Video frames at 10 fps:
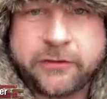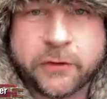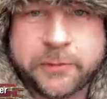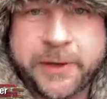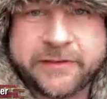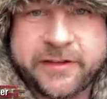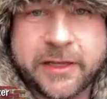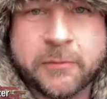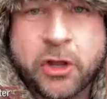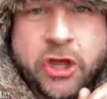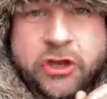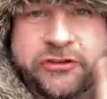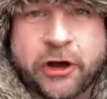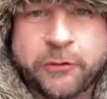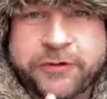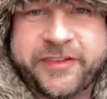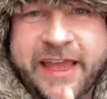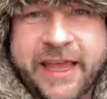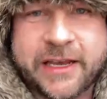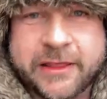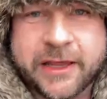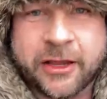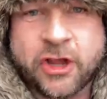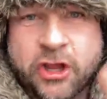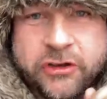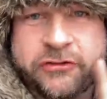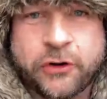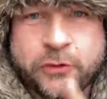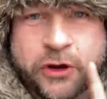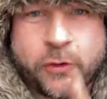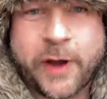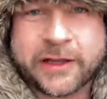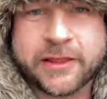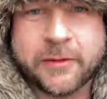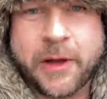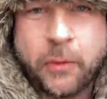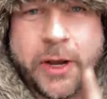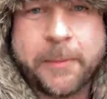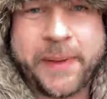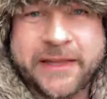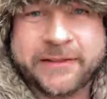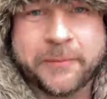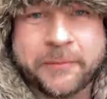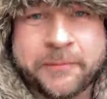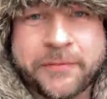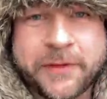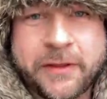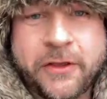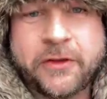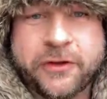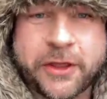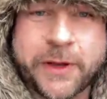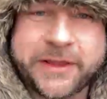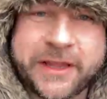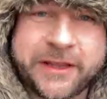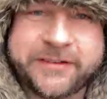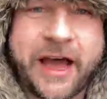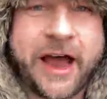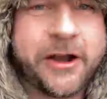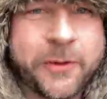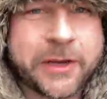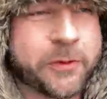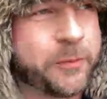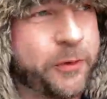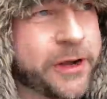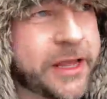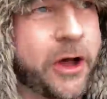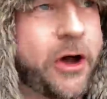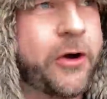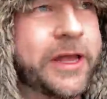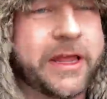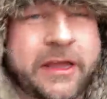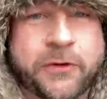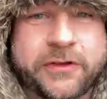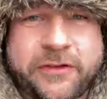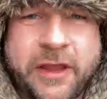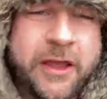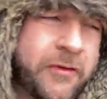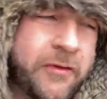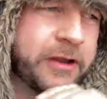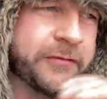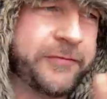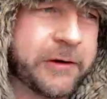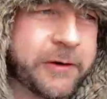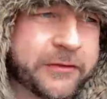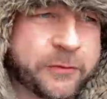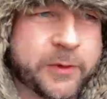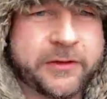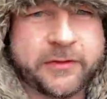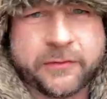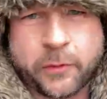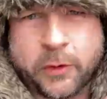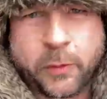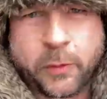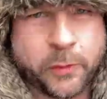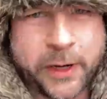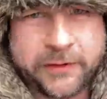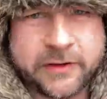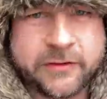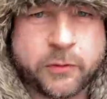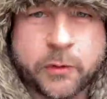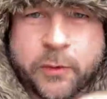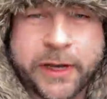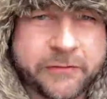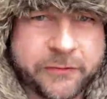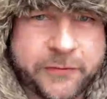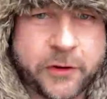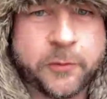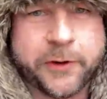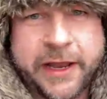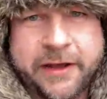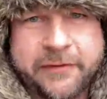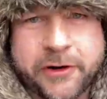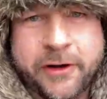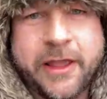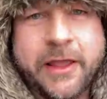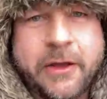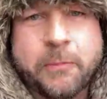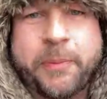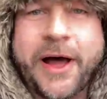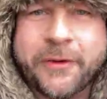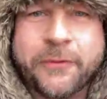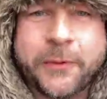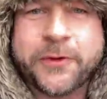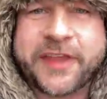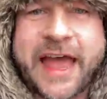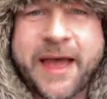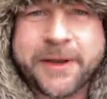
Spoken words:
and I told my team, don't say anything. Don't correct them. I want to bait them. So they went the entire week reporting, oh, it was for nefarious reasons or were racist or whatever, phobe, whatever. But what was